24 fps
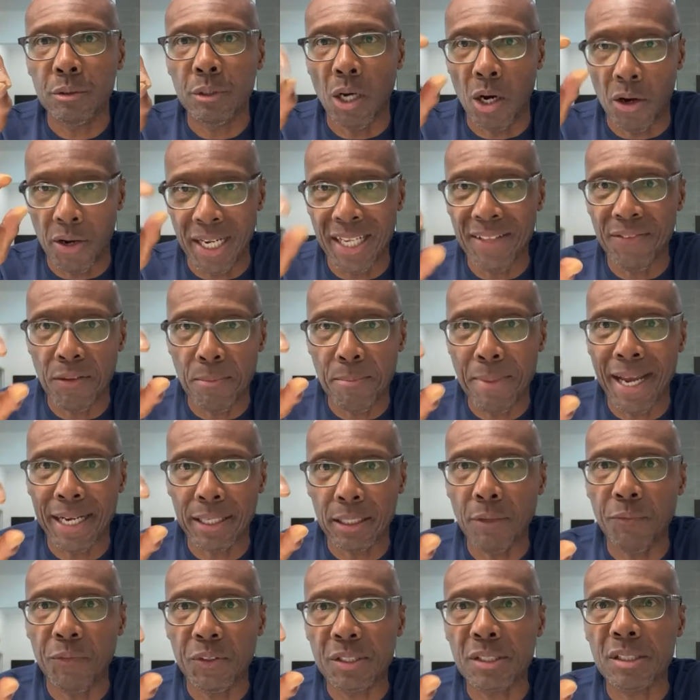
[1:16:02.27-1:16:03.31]
are in the
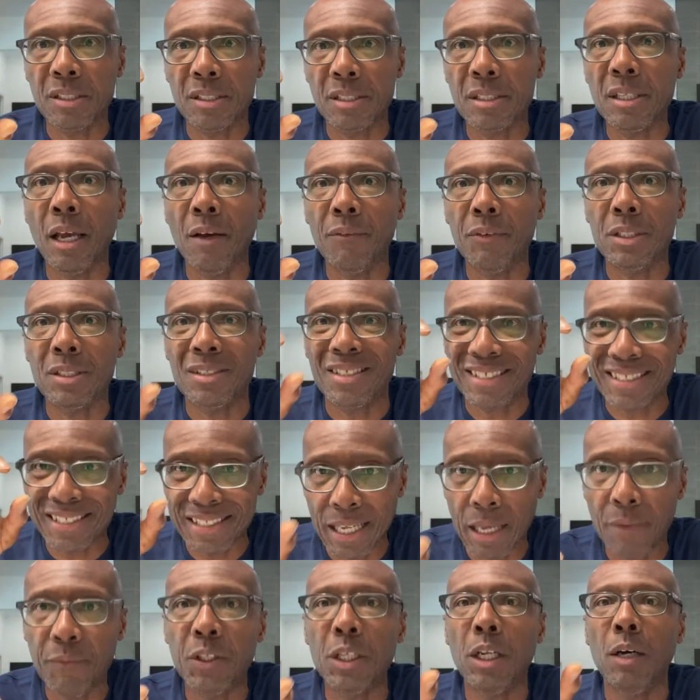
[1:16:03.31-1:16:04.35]
Magnificent Seven.
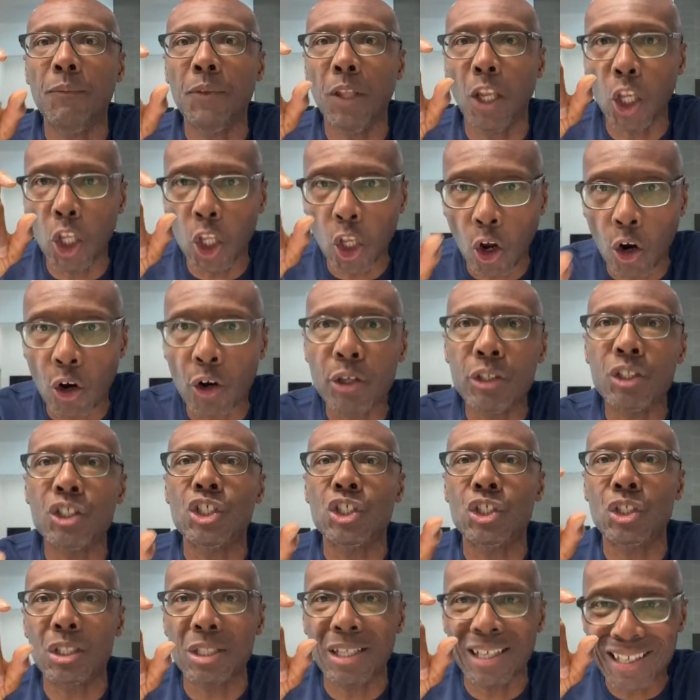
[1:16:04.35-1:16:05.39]
Seven of the
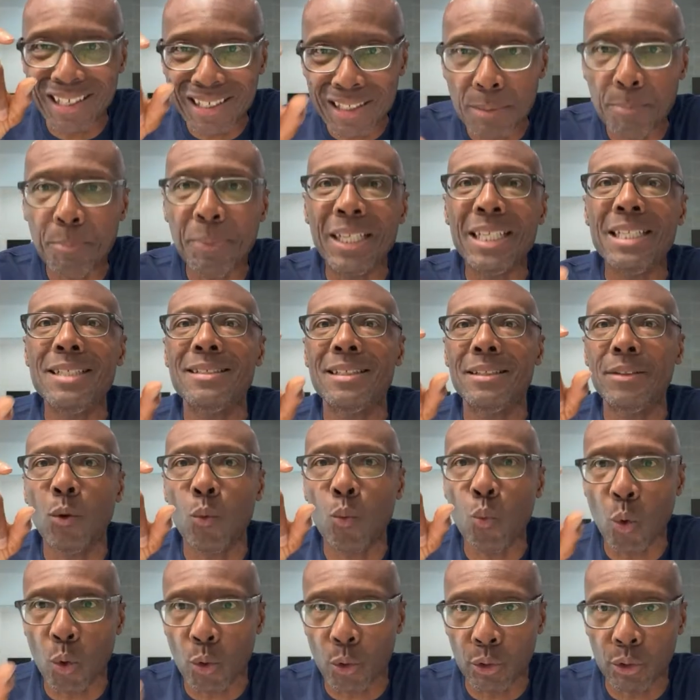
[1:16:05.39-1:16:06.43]
largest companies in the
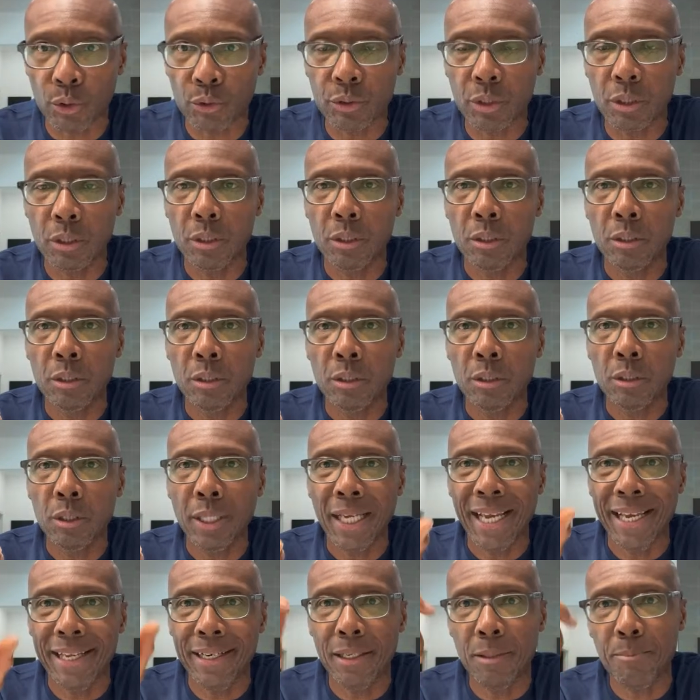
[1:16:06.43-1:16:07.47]
world,
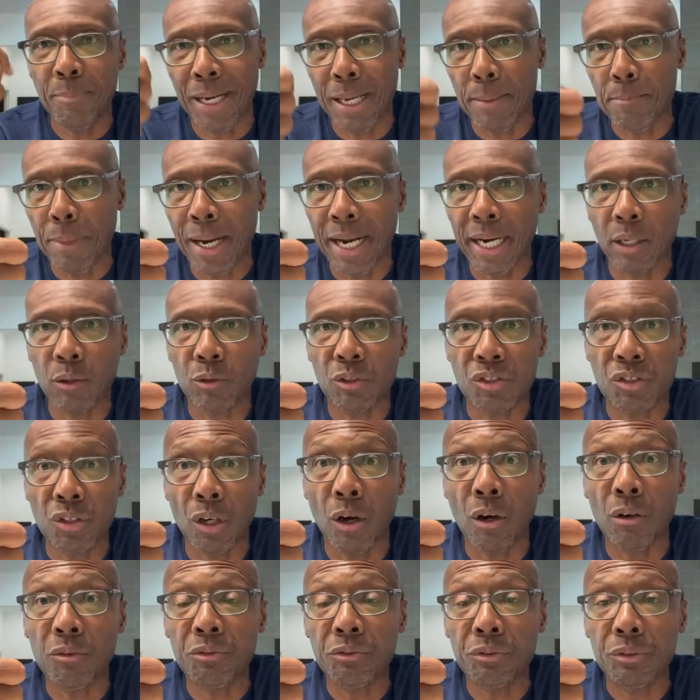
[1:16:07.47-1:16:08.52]
headed by
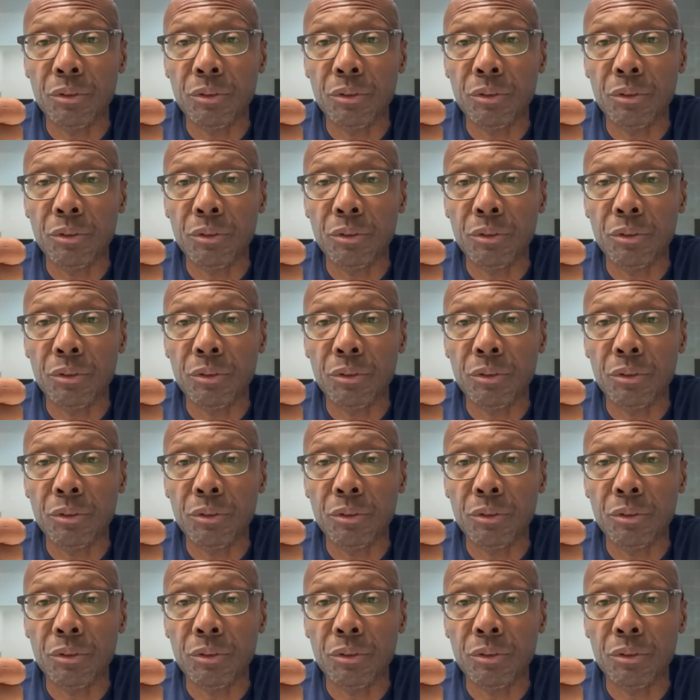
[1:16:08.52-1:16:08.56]
Microsoft,